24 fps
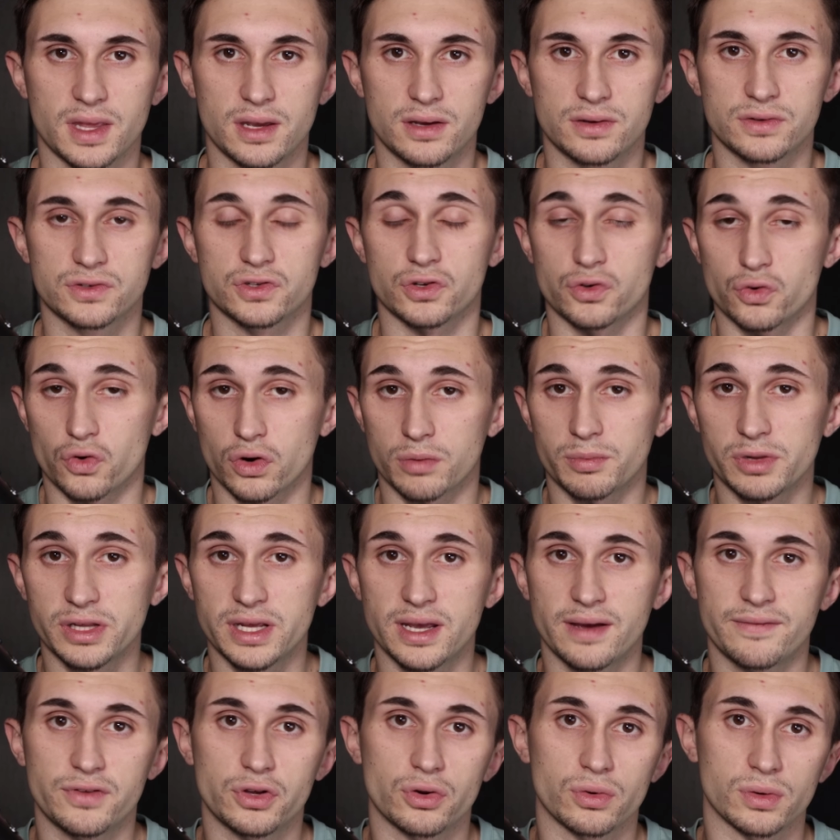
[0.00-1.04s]
So normally you
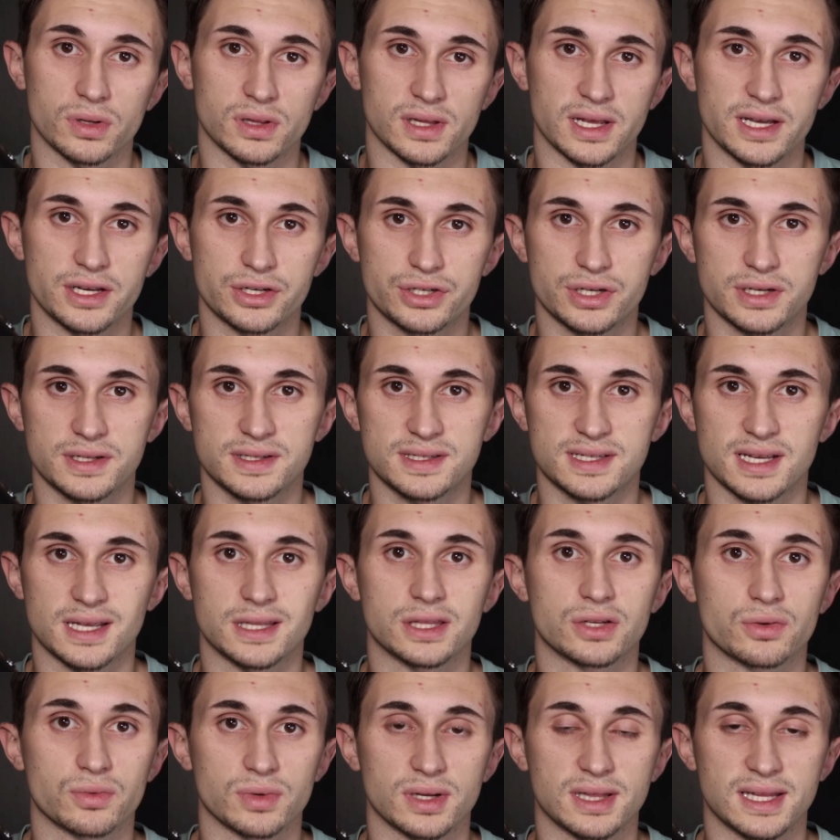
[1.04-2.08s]
have your relations and
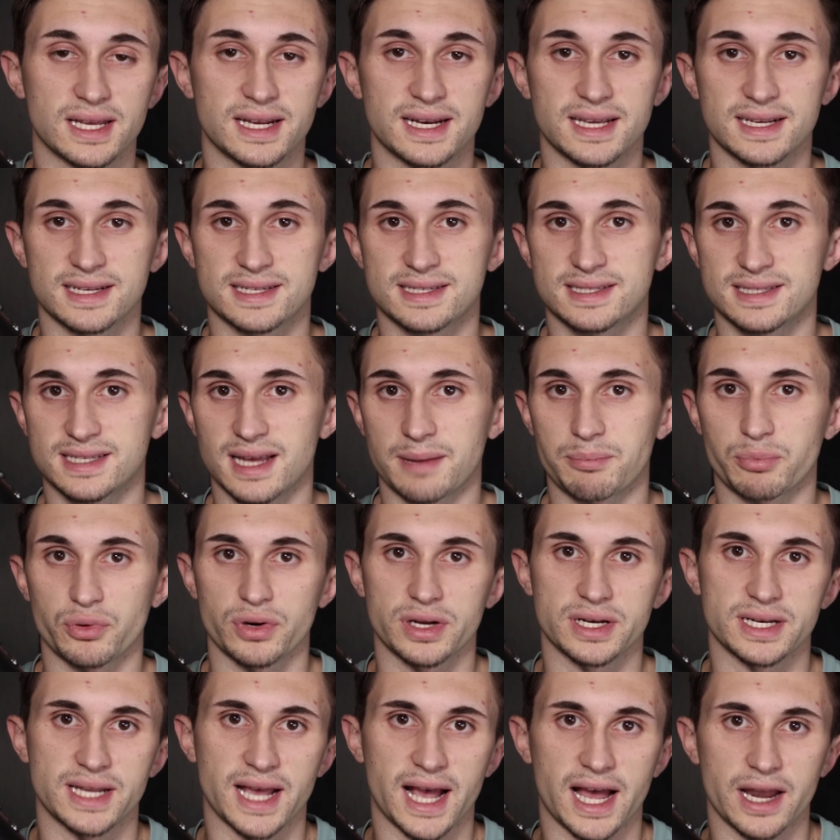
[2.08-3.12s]
they're relating separate
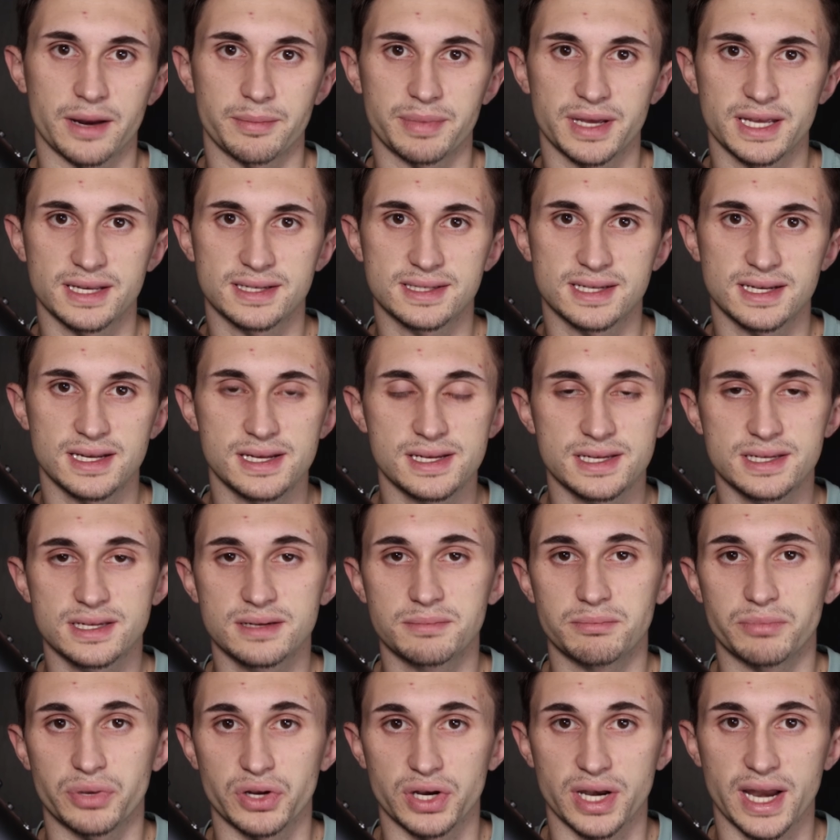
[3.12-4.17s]
databases,
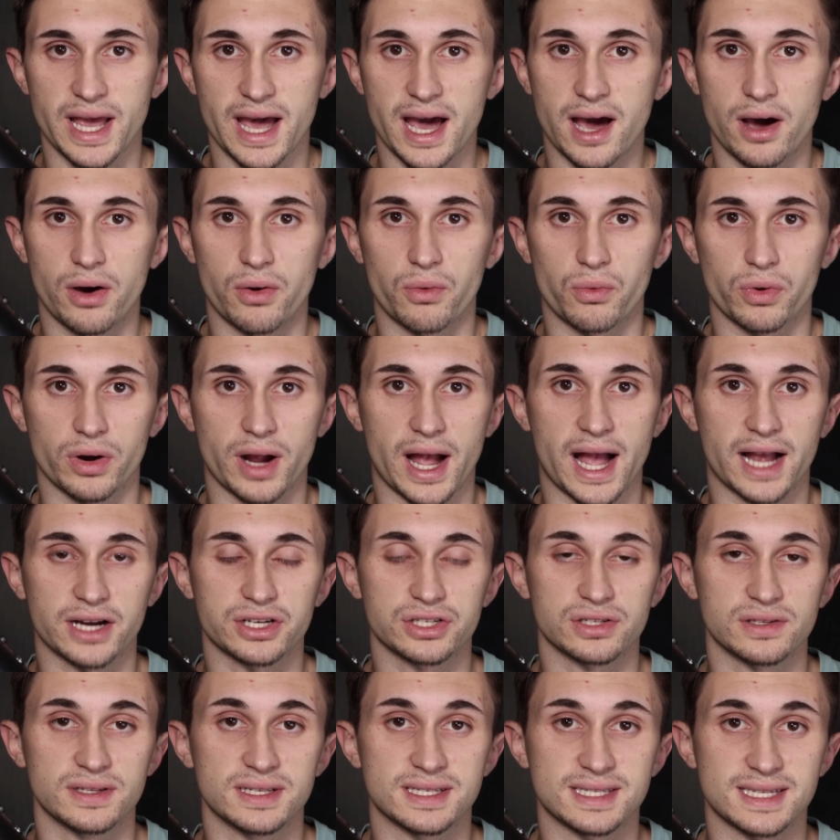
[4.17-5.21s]
but now we're
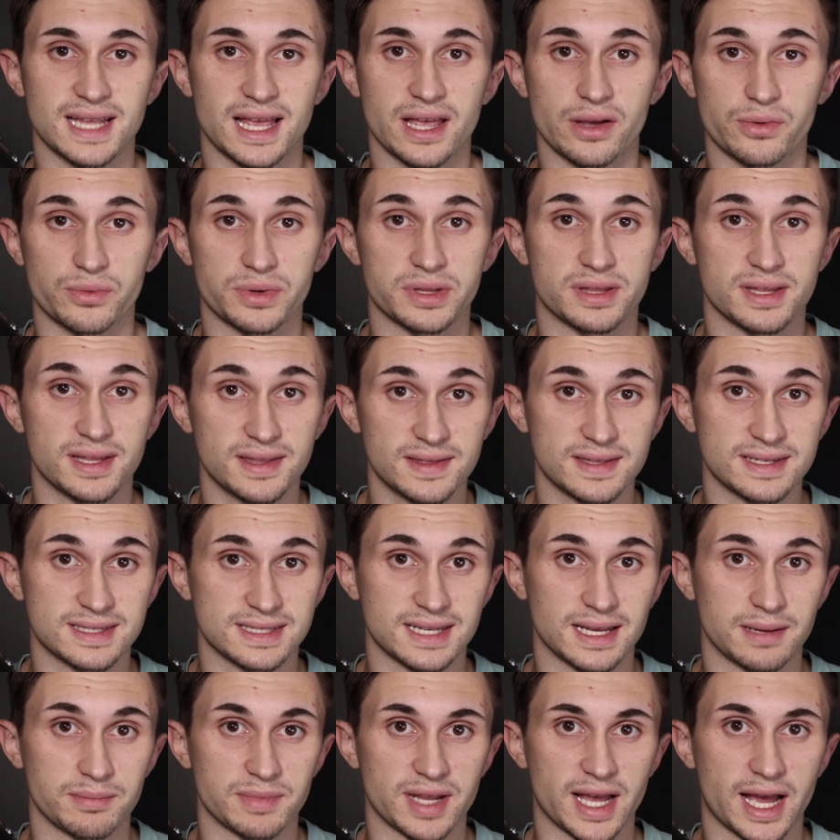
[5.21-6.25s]
actually staying within the
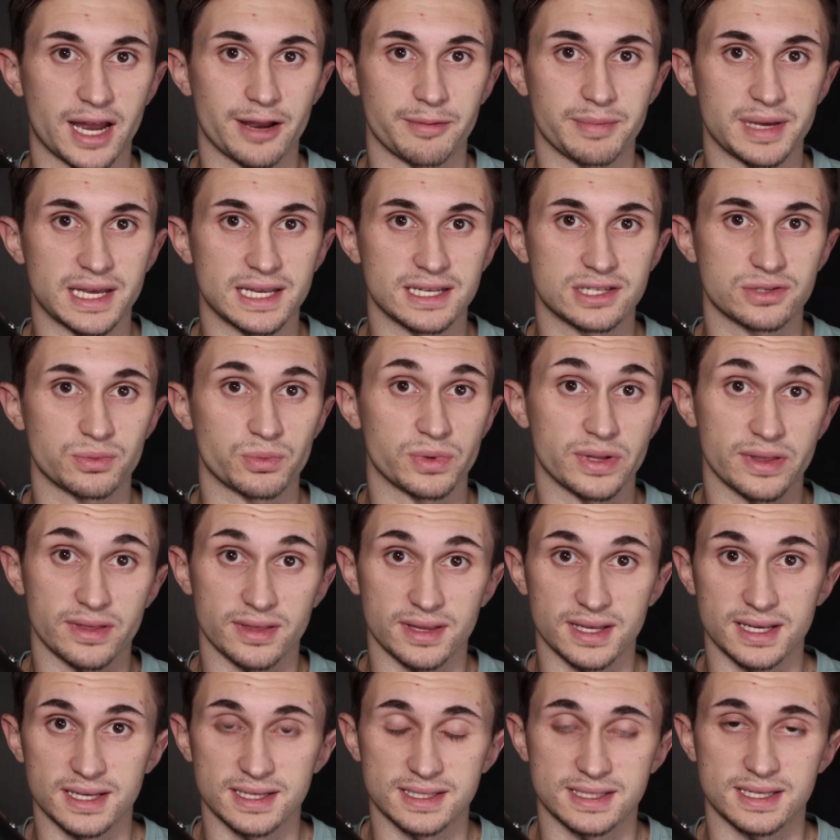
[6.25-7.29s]
same database with
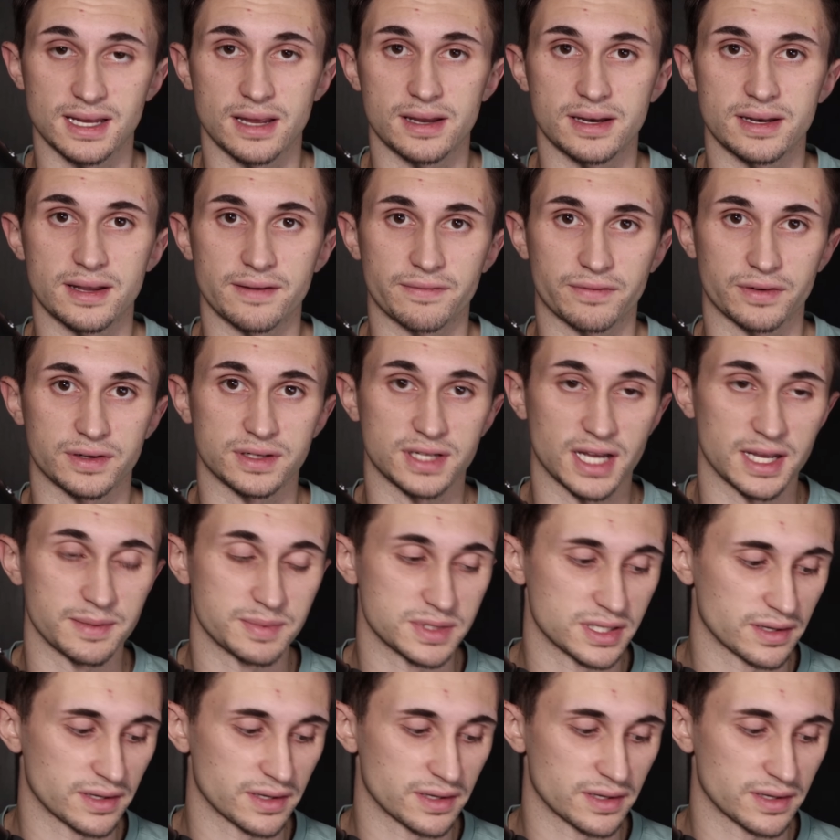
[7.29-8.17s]
these different types of